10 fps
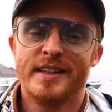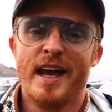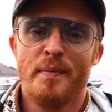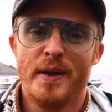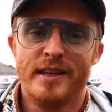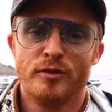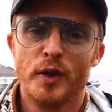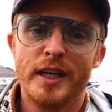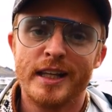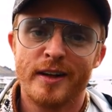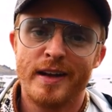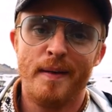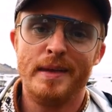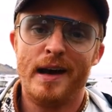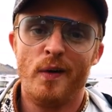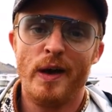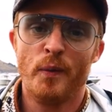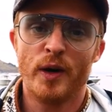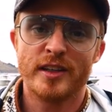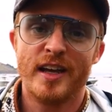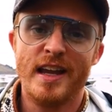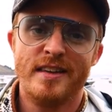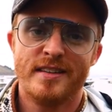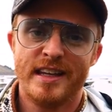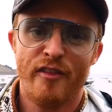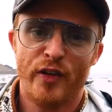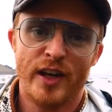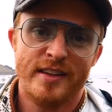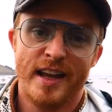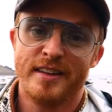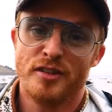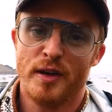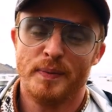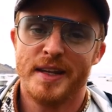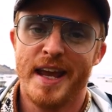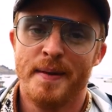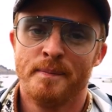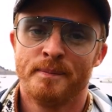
outside, but it's really cleared up now, and we're excited to see if we can take the trip today.